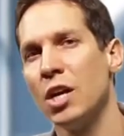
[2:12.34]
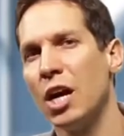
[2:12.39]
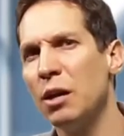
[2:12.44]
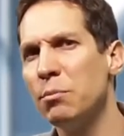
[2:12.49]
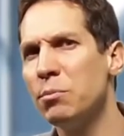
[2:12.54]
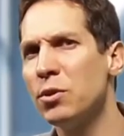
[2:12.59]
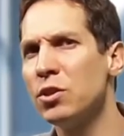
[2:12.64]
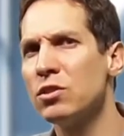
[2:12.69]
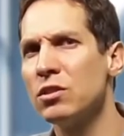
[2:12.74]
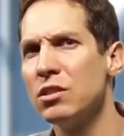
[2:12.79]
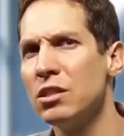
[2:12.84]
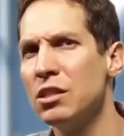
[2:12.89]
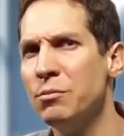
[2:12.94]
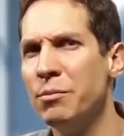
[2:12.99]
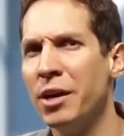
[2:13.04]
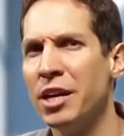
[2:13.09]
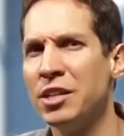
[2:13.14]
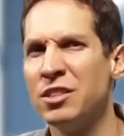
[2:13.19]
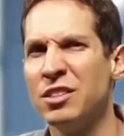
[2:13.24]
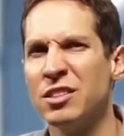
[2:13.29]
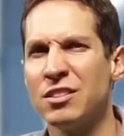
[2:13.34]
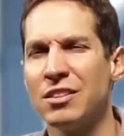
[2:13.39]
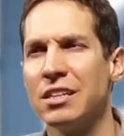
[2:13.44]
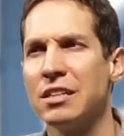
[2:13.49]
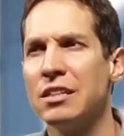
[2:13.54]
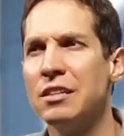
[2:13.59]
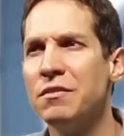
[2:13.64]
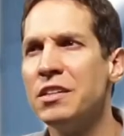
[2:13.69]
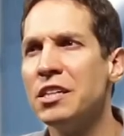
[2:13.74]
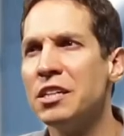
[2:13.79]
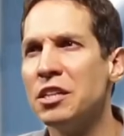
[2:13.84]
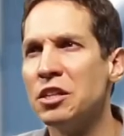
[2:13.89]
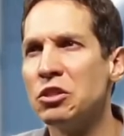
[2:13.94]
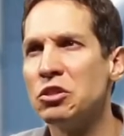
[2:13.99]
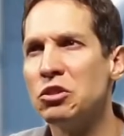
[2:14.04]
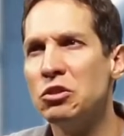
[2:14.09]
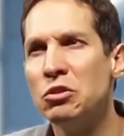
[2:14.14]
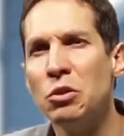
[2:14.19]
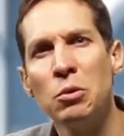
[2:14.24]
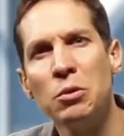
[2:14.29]
I personally imagine it's like living in a
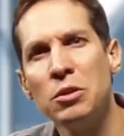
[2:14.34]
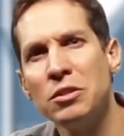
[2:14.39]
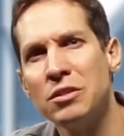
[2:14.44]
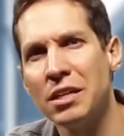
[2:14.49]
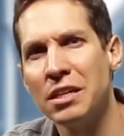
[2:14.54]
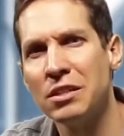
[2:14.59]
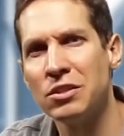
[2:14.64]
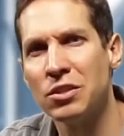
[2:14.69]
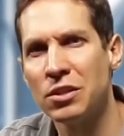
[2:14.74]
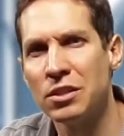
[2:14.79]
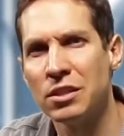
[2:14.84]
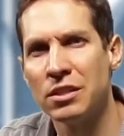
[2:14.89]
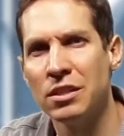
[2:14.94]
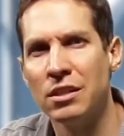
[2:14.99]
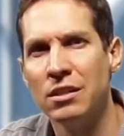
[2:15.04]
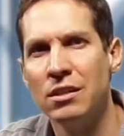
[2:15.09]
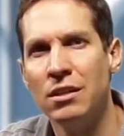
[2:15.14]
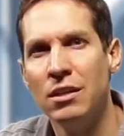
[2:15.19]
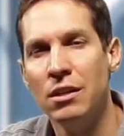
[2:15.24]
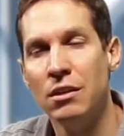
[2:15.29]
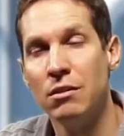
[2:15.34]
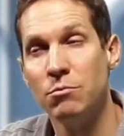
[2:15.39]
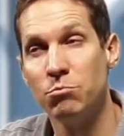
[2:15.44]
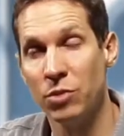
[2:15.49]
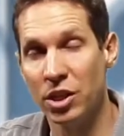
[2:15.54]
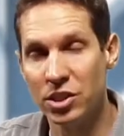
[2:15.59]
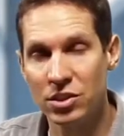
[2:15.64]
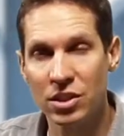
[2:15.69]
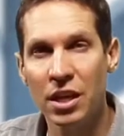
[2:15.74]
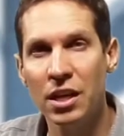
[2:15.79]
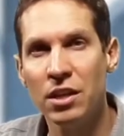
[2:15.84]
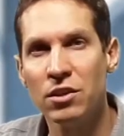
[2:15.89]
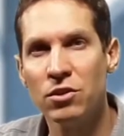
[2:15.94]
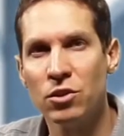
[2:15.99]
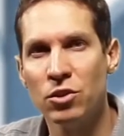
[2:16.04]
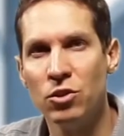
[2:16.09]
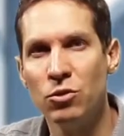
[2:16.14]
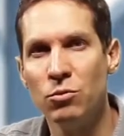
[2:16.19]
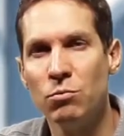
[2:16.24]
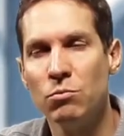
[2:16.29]
snowless Antarctica as a
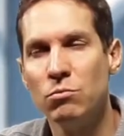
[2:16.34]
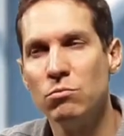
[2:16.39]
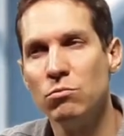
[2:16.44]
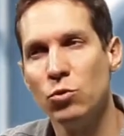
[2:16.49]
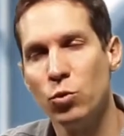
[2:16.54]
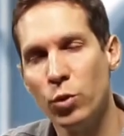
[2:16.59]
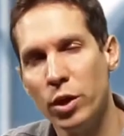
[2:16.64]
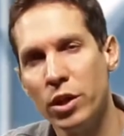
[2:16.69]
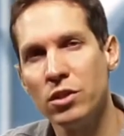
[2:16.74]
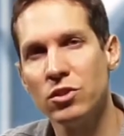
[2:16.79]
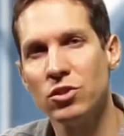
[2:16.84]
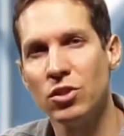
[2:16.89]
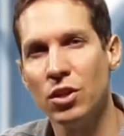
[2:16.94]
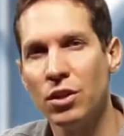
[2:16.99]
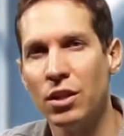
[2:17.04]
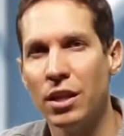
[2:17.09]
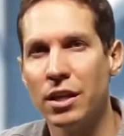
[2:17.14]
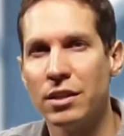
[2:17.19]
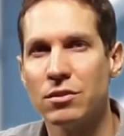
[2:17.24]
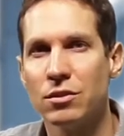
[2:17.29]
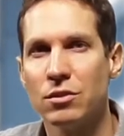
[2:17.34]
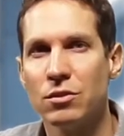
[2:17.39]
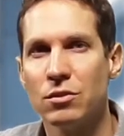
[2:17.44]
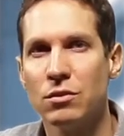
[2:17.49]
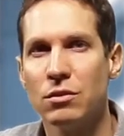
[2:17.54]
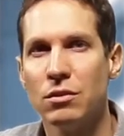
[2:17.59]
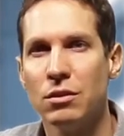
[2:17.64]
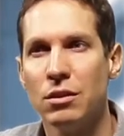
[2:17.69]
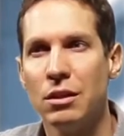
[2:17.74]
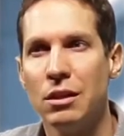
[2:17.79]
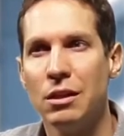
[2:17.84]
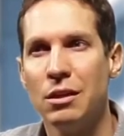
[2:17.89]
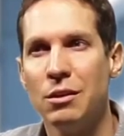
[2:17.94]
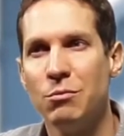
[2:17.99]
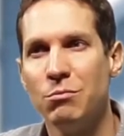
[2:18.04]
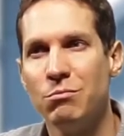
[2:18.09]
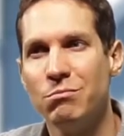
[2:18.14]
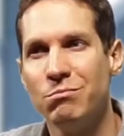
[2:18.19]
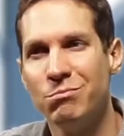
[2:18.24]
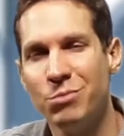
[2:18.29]
kangaroo wearing sunglasses.
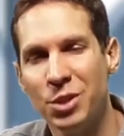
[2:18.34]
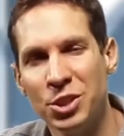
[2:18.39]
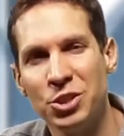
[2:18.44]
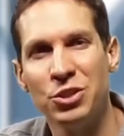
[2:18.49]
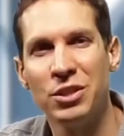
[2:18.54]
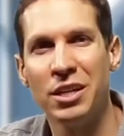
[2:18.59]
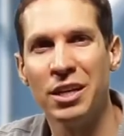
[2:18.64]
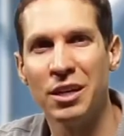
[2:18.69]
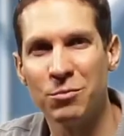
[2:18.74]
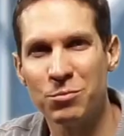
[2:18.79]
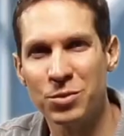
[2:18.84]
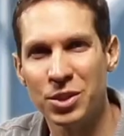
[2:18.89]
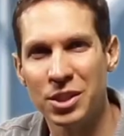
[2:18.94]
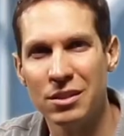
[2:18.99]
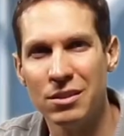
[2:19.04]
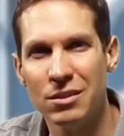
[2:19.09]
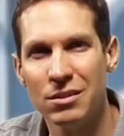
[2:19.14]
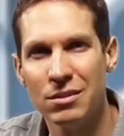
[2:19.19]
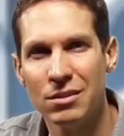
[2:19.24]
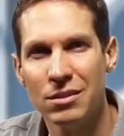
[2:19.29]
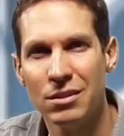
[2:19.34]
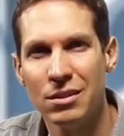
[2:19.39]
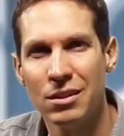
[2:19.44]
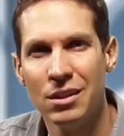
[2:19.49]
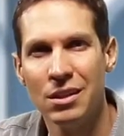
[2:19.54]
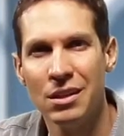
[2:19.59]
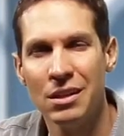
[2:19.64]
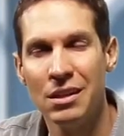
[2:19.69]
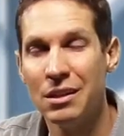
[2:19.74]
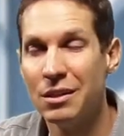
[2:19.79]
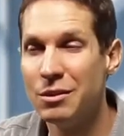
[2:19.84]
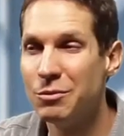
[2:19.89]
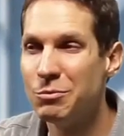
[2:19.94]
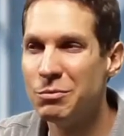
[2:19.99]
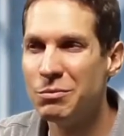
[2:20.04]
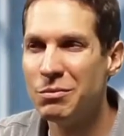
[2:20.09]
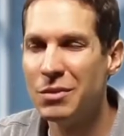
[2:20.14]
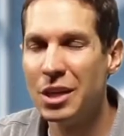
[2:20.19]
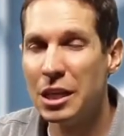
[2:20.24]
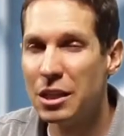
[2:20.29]
But you can't breathe.
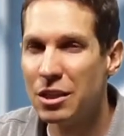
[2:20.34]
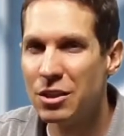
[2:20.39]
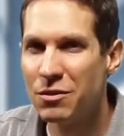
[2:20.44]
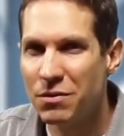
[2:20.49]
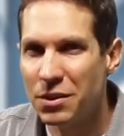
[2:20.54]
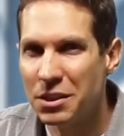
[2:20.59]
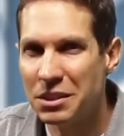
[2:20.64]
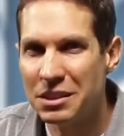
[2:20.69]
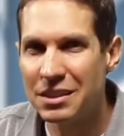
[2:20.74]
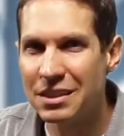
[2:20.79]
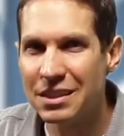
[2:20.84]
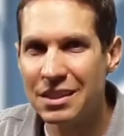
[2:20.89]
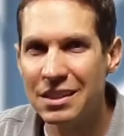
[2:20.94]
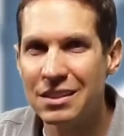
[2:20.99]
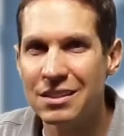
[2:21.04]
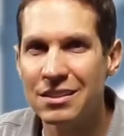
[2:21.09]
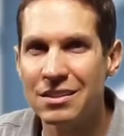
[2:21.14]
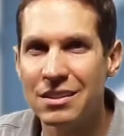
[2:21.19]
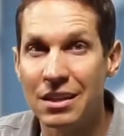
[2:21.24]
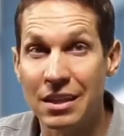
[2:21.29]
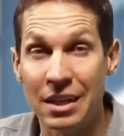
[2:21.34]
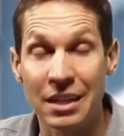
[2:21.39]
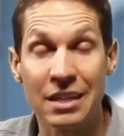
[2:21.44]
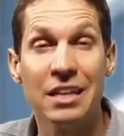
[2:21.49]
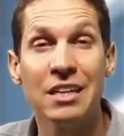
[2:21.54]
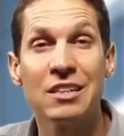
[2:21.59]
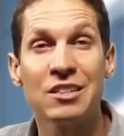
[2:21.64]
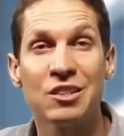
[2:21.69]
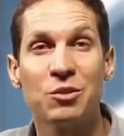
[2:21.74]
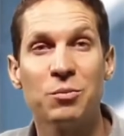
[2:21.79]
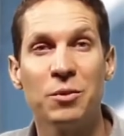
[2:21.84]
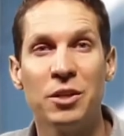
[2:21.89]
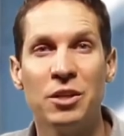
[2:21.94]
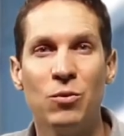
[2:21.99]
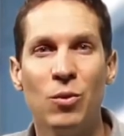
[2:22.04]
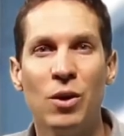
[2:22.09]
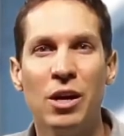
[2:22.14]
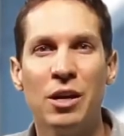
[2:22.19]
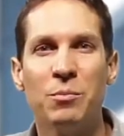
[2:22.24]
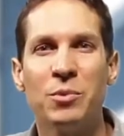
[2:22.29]
The funny thing is, and I can't
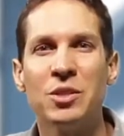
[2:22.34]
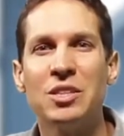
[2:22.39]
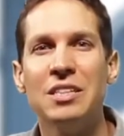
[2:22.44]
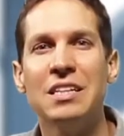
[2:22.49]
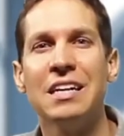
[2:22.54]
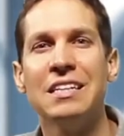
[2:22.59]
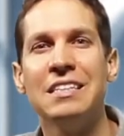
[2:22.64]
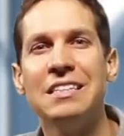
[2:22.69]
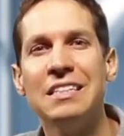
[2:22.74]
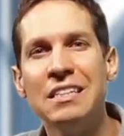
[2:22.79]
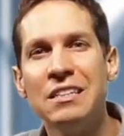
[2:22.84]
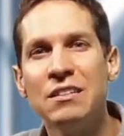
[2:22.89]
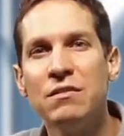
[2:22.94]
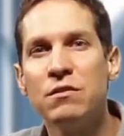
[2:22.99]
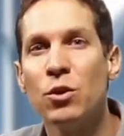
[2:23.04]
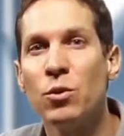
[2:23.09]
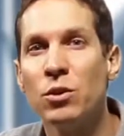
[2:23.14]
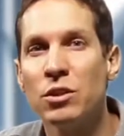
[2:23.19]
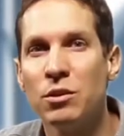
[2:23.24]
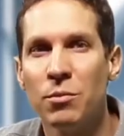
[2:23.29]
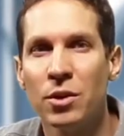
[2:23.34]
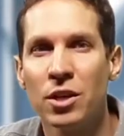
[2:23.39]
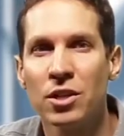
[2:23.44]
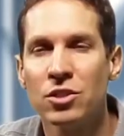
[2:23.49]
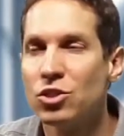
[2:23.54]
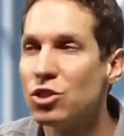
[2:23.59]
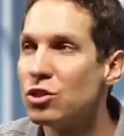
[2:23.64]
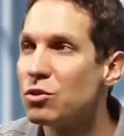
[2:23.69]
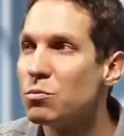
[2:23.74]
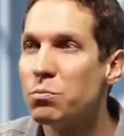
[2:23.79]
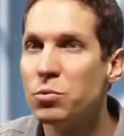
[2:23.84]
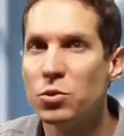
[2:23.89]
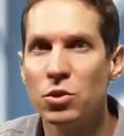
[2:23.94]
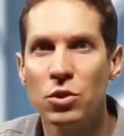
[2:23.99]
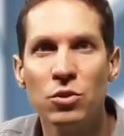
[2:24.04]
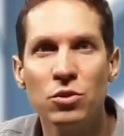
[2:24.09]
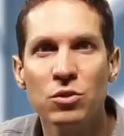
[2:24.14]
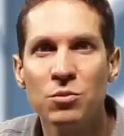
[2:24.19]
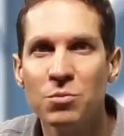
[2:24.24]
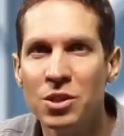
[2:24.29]
explain why, but the idea of going to Mars just
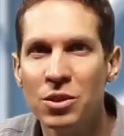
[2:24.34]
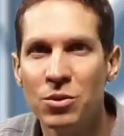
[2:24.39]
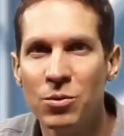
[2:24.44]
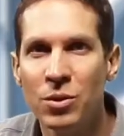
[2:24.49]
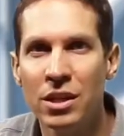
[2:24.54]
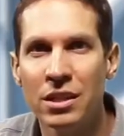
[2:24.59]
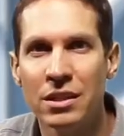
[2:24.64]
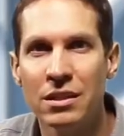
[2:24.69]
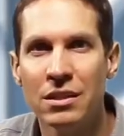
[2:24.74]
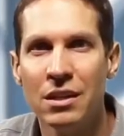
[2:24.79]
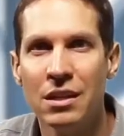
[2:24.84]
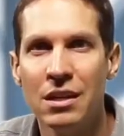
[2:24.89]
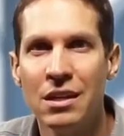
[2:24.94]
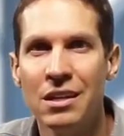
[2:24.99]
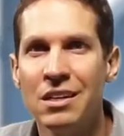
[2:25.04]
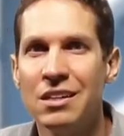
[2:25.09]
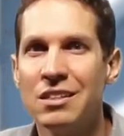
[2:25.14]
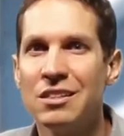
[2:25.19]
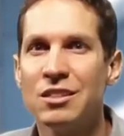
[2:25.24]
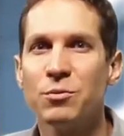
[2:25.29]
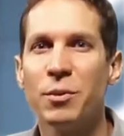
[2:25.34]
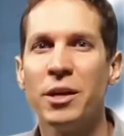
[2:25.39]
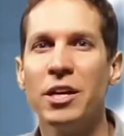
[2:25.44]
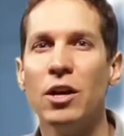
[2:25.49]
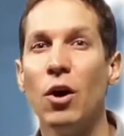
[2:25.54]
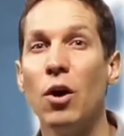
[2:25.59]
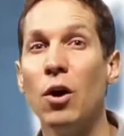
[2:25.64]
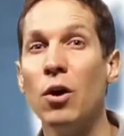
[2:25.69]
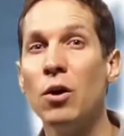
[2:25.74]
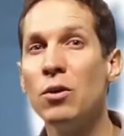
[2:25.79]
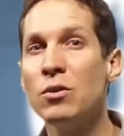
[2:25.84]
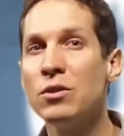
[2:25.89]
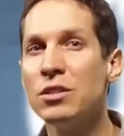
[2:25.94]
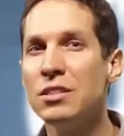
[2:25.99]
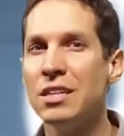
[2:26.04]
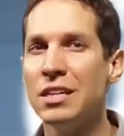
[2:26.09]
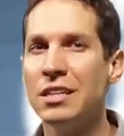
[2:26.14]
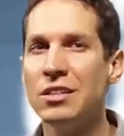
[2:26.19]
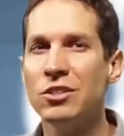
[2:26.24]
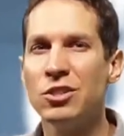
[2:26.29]
blows me away. Despite all the
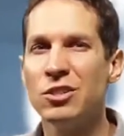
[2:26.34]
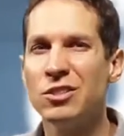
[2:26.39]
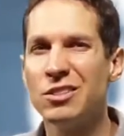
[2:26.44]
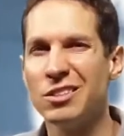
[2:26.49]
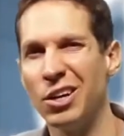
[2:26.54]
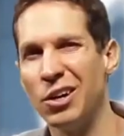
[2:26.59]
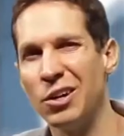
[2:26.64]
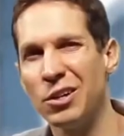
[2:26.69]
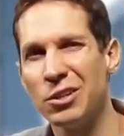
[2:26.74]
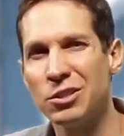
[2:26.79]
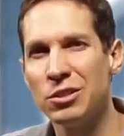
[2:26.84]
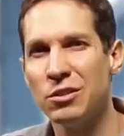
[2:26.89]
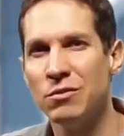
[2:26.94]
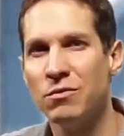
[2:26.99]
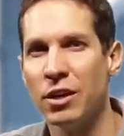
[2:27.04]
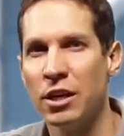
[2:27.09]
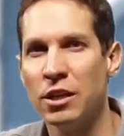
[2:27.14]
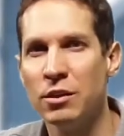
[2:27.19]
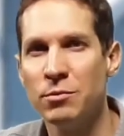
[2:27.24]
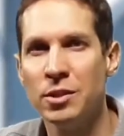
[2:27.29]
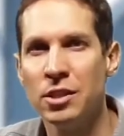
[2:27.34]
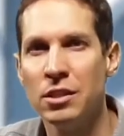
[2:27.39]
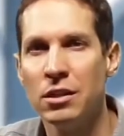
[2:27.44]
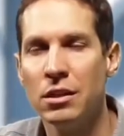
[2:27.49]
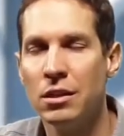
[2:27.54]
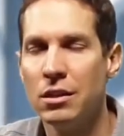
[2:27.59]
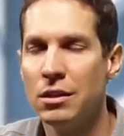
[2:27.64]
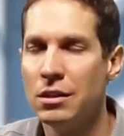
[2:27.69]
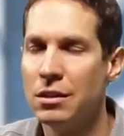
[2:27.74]
dangers and the harsh environment,